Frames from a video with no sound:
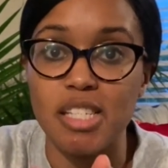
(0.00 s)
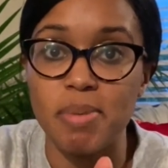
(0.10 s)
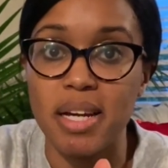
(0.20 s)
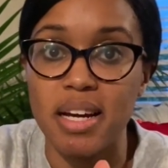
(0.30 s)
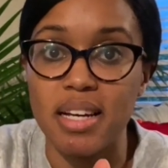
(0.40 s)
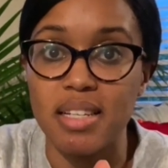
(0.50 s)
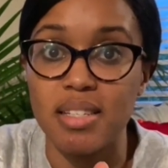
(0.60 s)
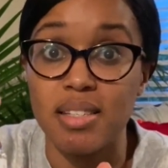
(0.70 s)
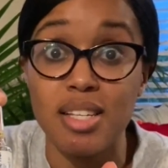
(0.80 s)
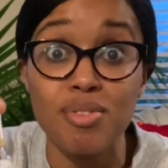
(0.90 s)

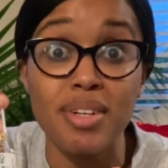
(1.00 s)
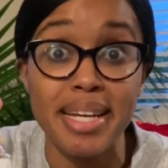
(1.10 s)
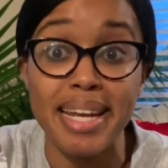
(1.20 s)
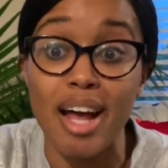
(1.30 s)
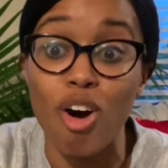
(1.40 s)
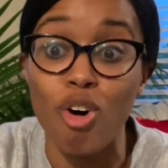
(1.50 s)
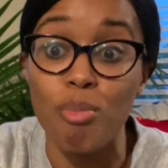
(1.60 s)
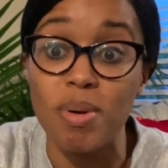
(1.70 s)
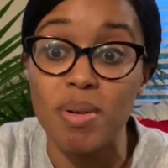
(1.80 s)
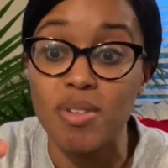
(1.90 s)
because this really can
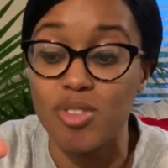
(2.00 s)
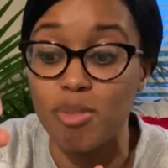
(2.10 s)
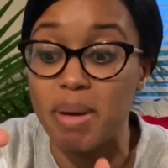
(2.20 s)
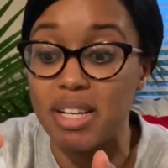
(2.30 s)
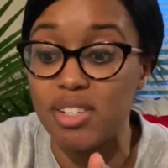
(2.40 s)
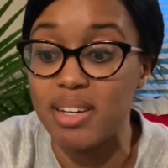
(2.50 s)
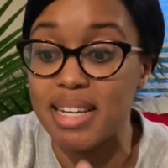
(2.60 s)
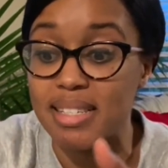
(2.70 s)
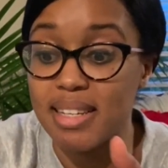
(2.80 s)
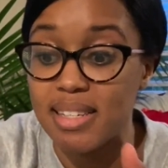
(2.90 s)
help so the patient
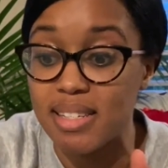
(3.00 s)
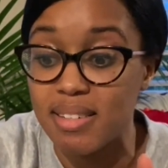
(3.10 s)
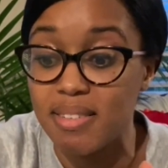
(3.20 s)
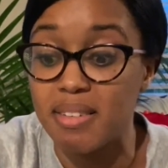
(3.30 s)
isn't